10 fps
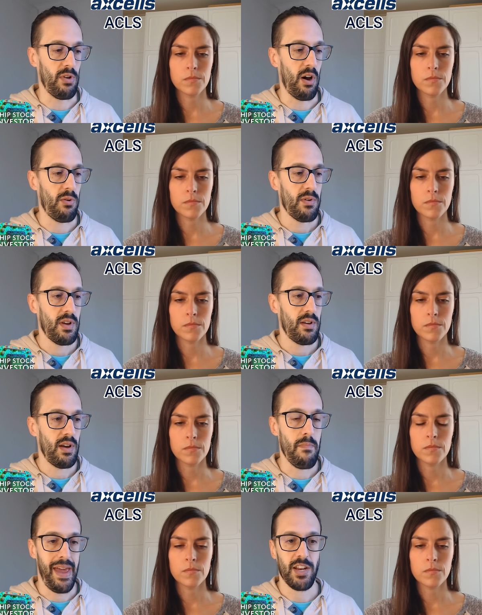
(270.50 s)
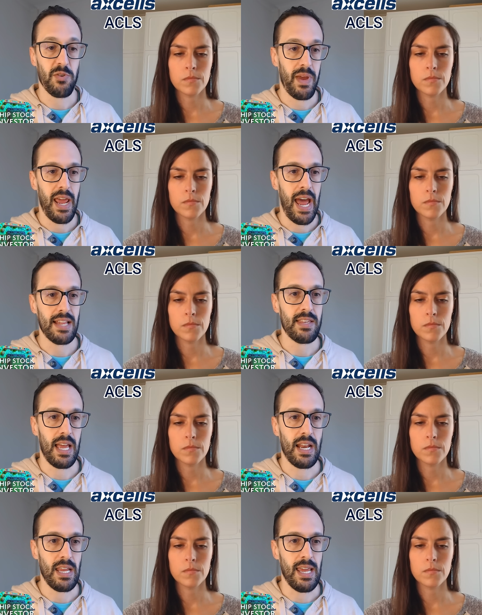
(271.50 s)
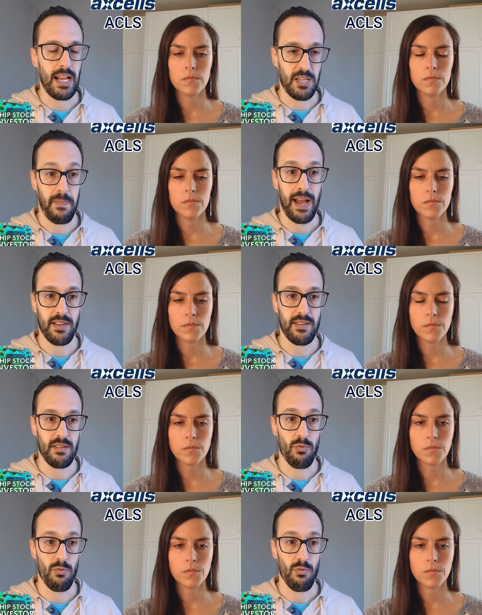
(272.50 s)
Speaker 1: know. Management had said it expects